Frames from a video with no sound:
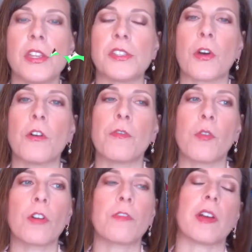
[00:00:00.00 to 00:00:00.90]
So
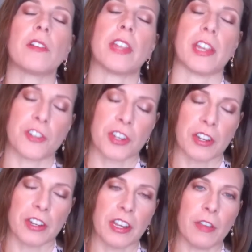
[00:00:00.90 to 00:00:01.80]
for
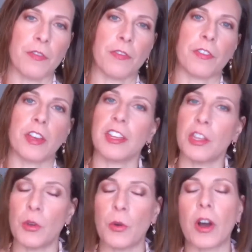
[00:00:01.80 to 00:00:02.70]
foundation, if
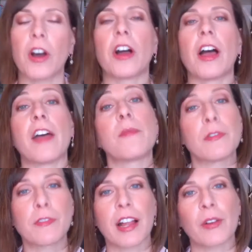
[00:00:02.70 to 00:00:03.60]
you uh, have
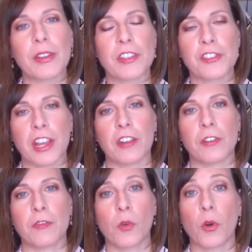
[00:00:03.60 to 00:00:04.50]
been following this
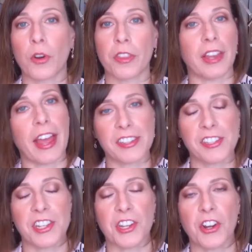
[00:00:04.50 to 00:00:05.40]
channel for the
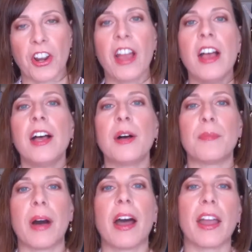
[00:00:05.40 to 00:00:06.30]
last year,
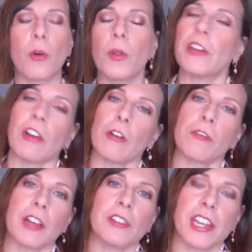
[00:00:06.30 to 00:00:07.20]
my Holy Grail
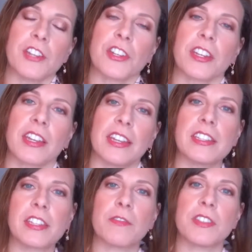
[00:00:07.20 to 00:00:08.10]
foundation
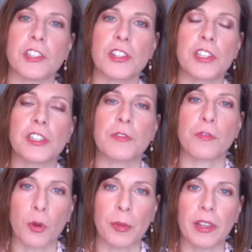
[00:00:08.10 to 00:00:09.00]
is the Physicians
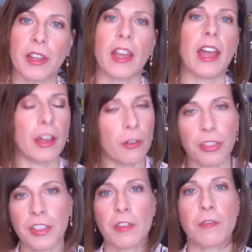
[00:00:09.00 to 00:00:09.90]
Formula
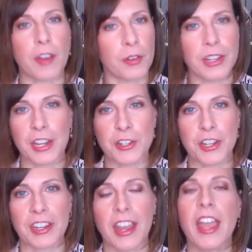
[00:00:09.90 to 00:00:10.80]
Healthy
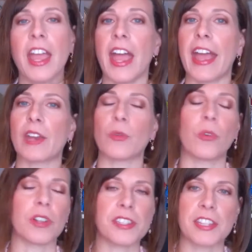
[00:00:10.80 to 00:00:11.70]
Foundation. And
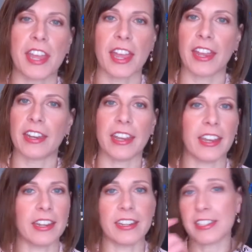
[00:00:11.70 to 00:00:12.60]
once again,
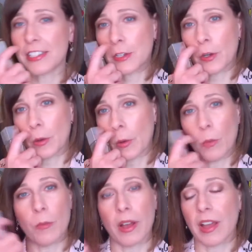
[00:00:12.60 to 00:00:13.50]
it is still
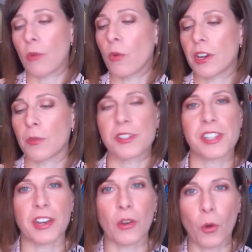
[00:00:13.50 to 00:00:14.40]
my
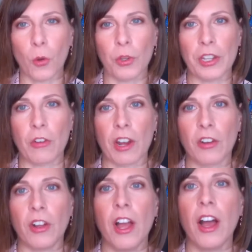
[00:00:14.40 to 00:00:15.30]
100% Holy Grail.